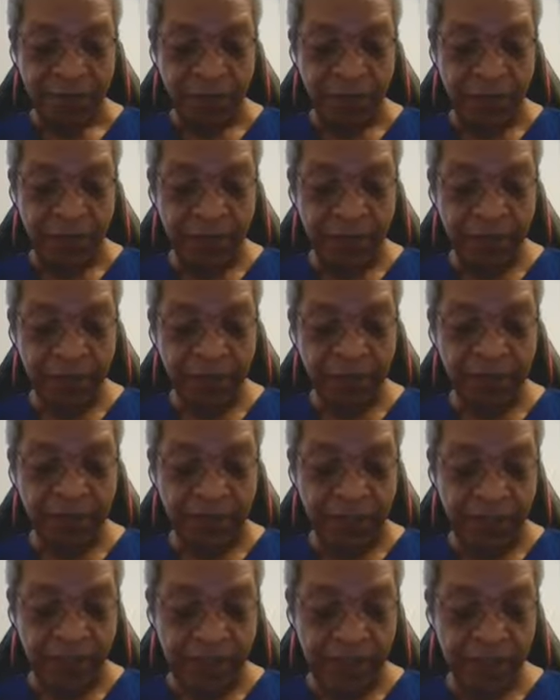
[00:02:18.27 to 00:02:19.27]
Well,
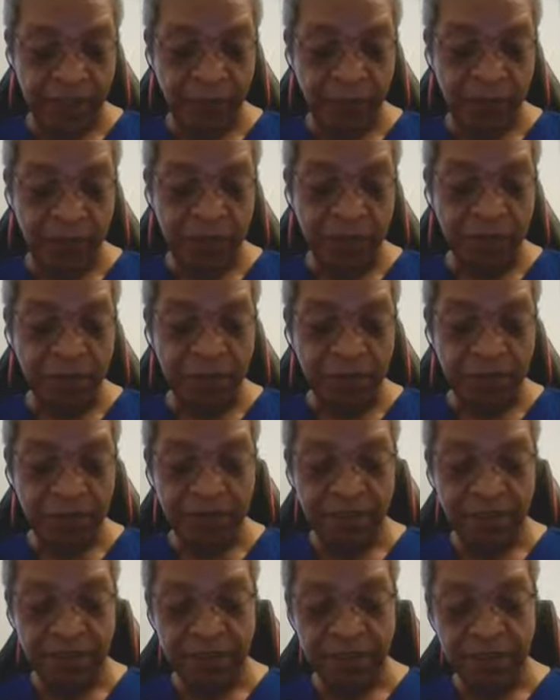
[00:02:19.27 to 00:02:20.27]
as we
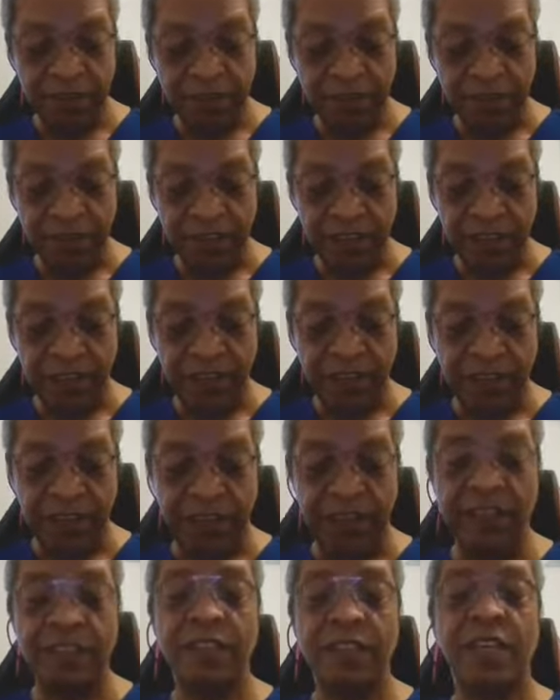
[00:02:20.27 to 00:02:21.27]
know,
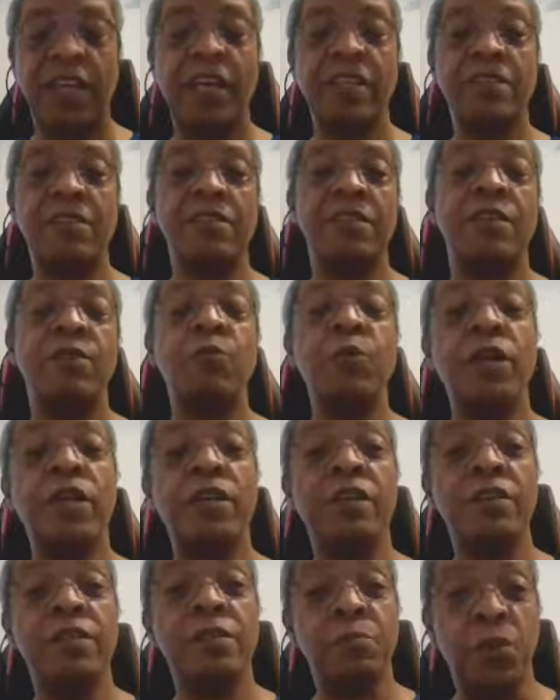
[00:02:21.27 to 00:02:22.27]
it's Cancer
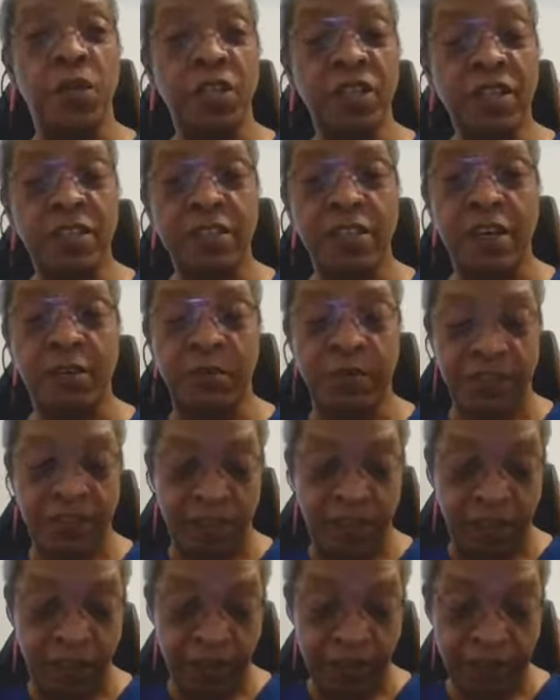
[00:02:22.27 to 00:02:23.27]
Awareness Month, as I would
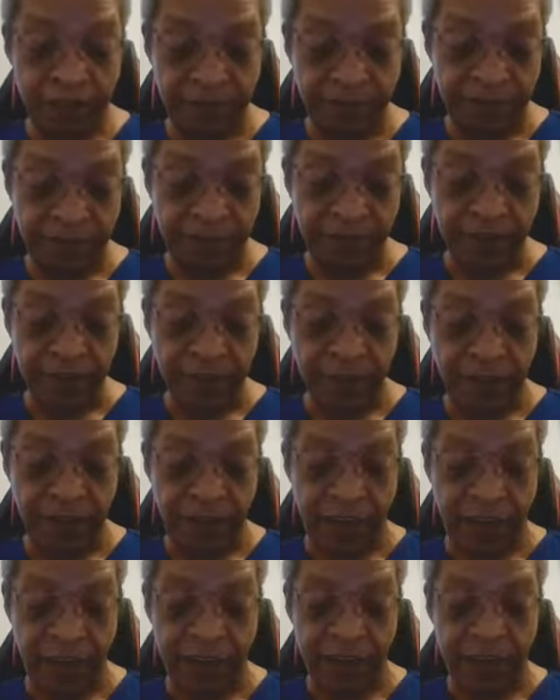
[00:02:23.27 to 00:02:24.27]
say,
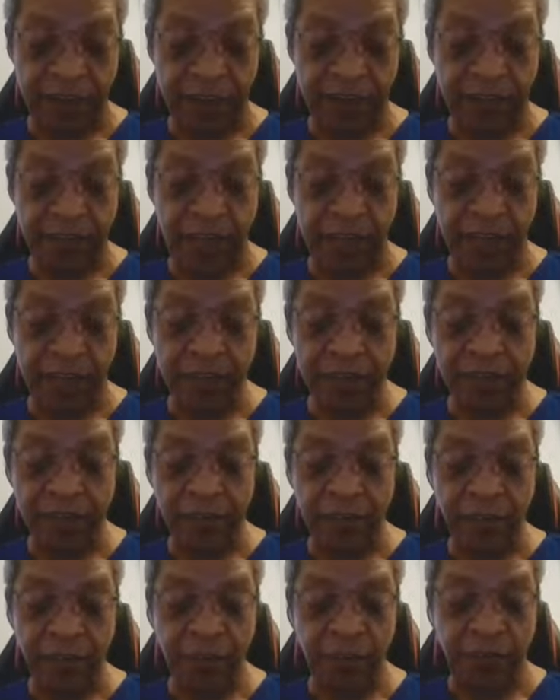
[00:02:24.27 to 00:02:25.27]
and that is
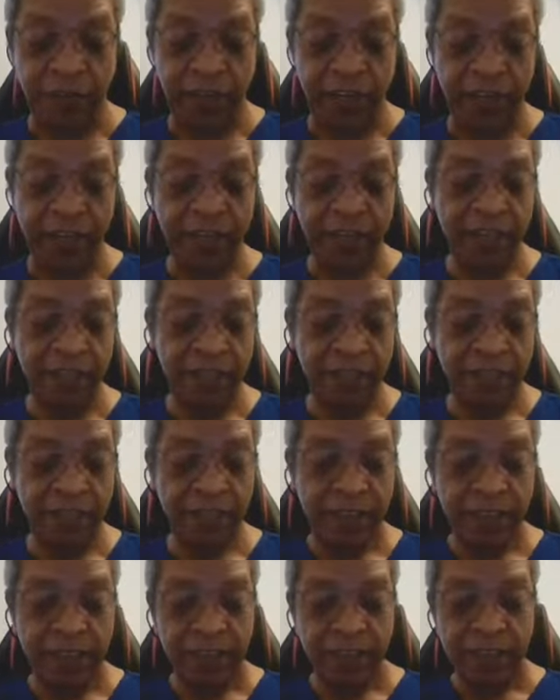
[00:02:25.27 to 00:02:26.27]
coming to an end.
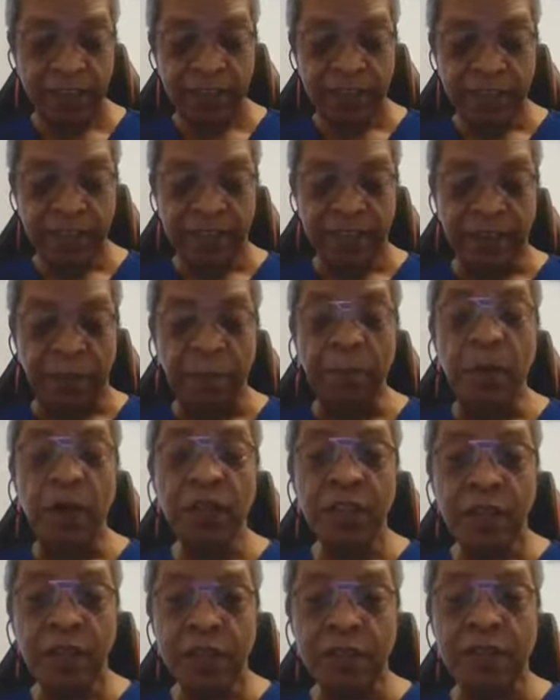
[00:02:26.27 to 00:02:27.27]
The
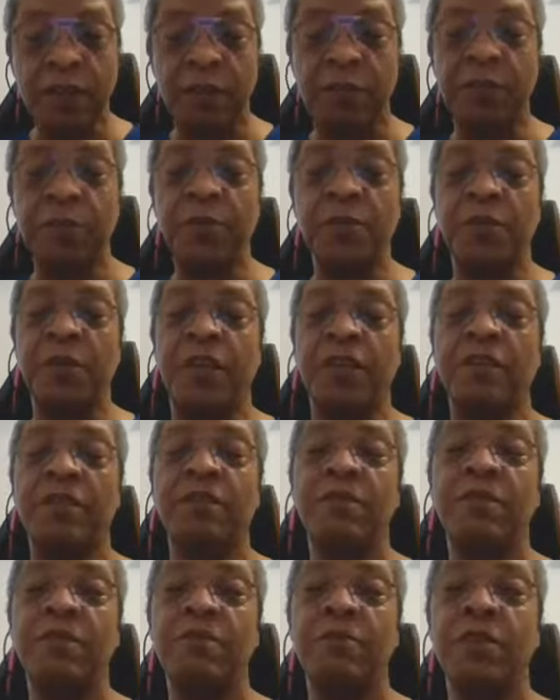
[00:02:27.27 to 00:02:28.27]
month is coming to an
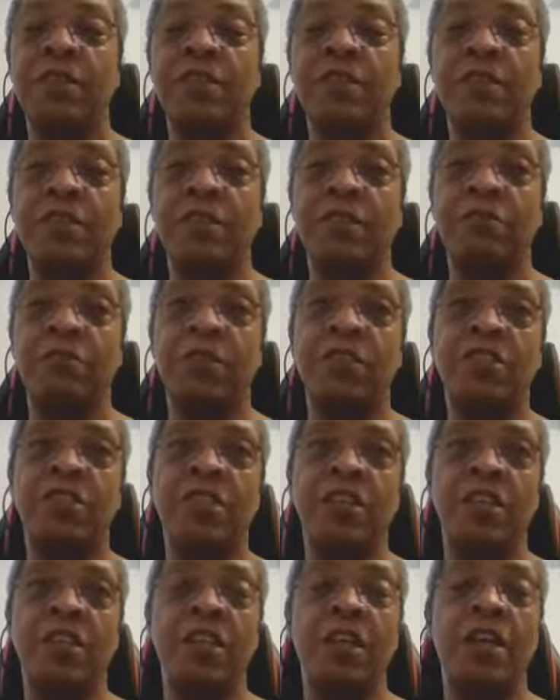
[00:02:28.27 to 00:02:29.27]
end, in
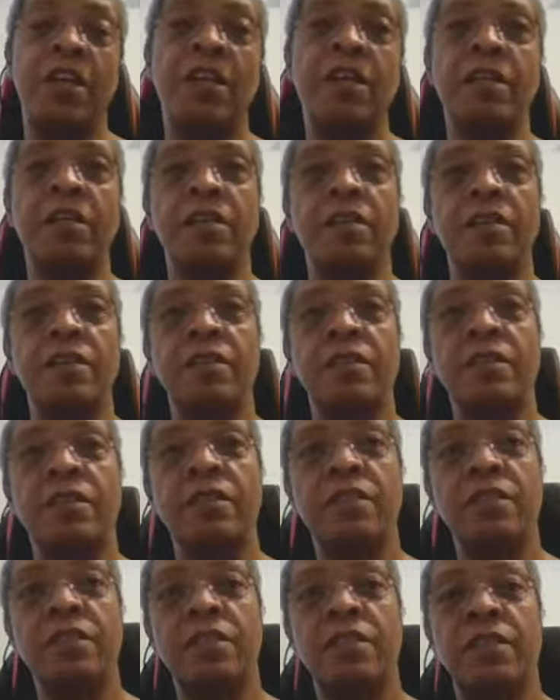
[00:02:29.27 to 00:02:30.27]
which
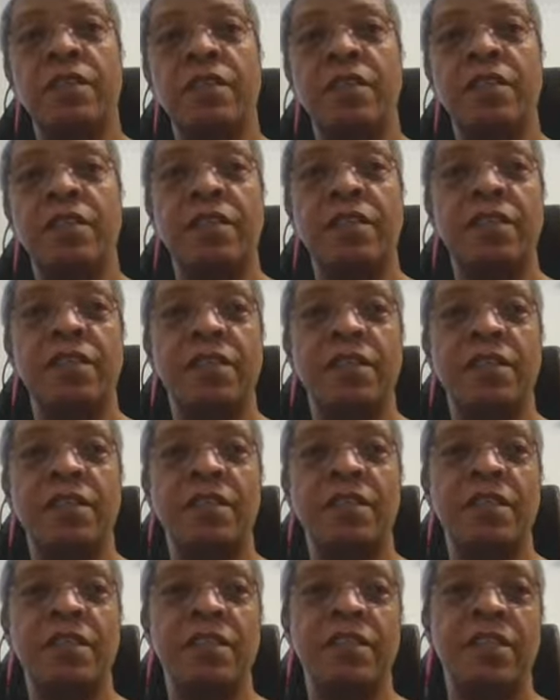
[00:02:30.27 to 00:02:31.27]
the
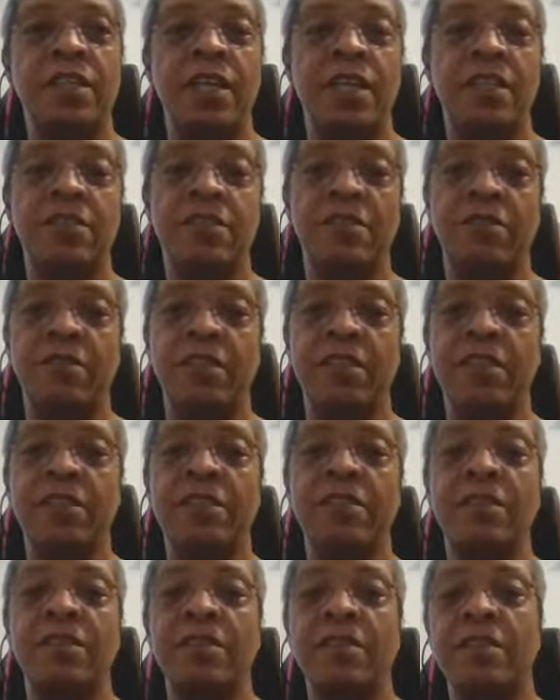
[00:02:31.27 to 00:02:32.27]
cancer
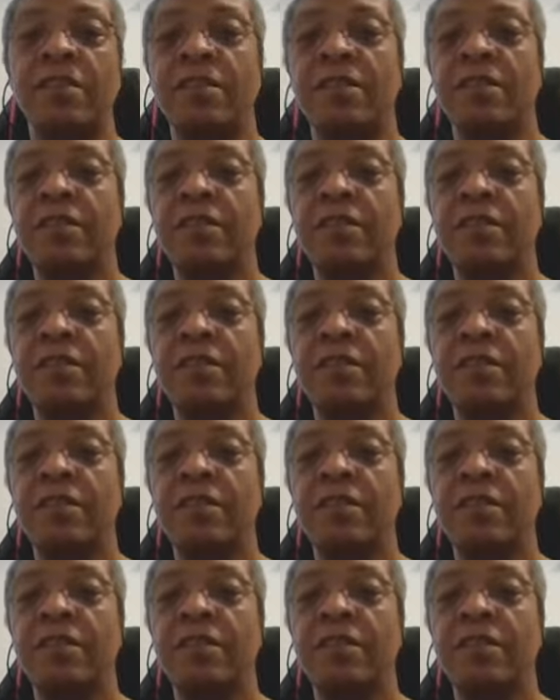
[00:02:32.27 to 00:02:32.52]
is